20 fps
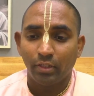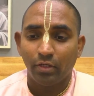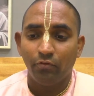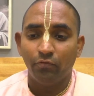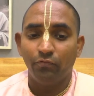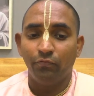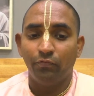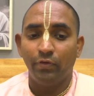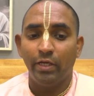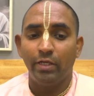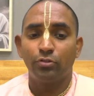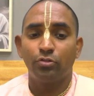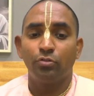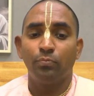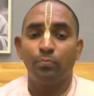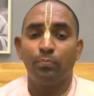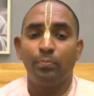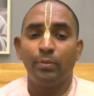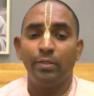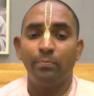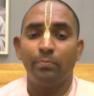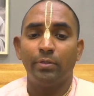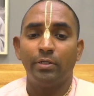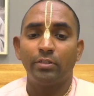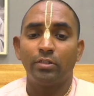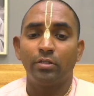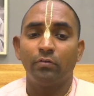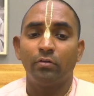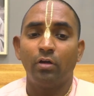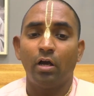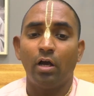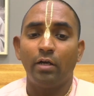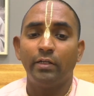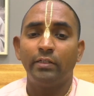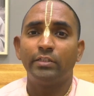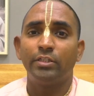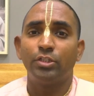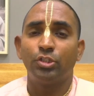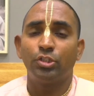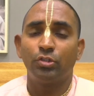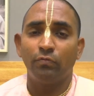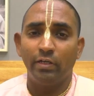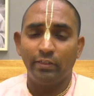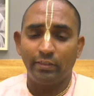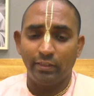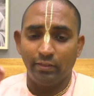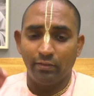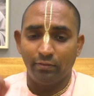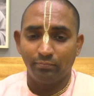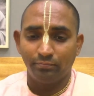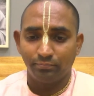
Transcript: where Supreme Person of God is situated,